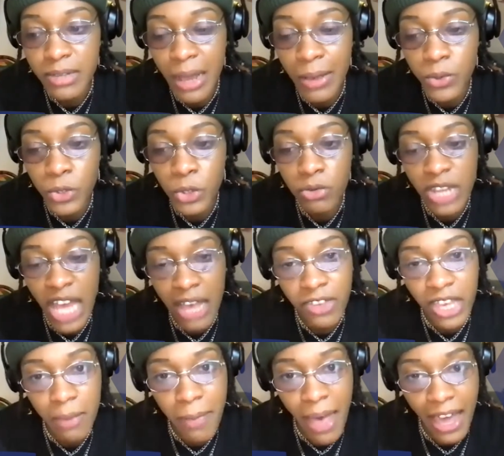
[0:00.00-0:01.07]
sometimes when you
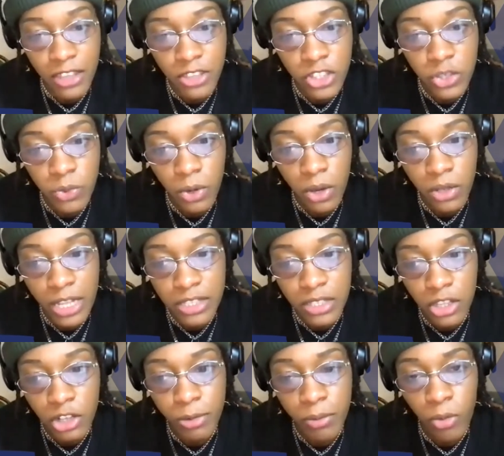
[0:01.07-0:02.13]
navigate back into the
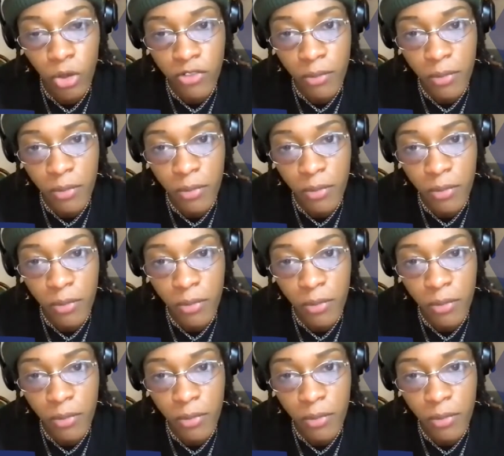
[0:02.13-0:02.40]
world that's a little